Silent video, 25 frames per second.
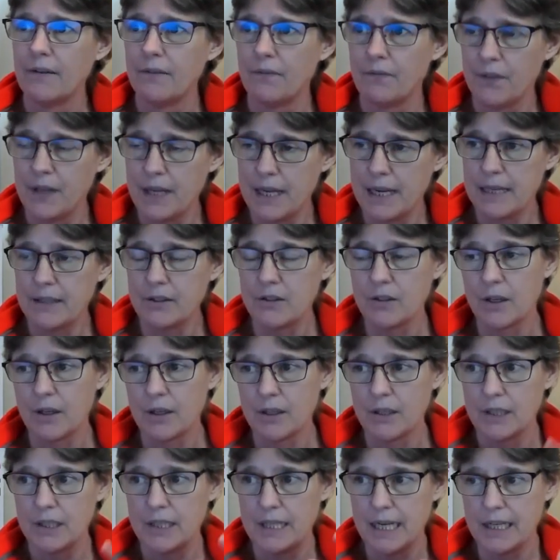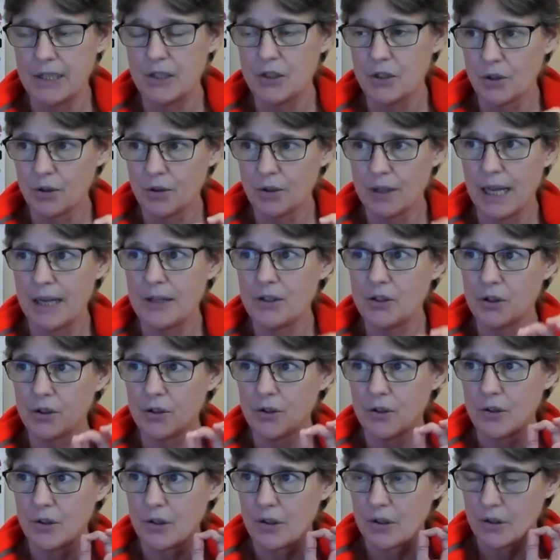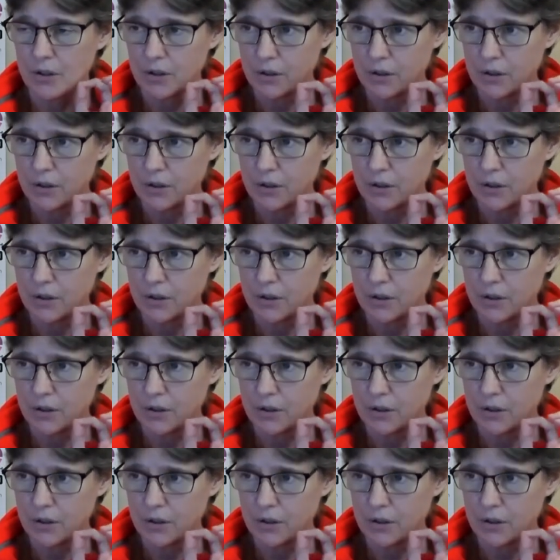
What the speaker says: these digital ledger,